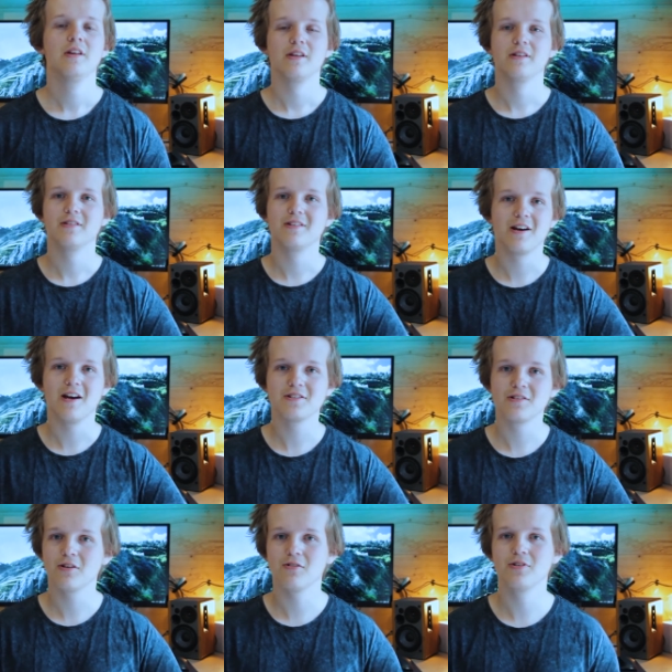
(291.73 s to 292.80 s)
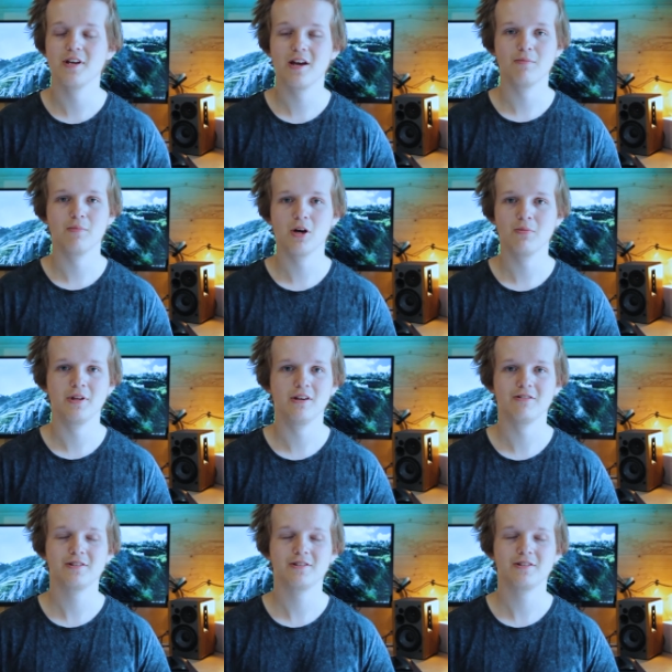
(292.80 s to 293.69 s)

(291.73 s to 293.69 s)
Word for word: The, the cars and coffee down in Melbourne here,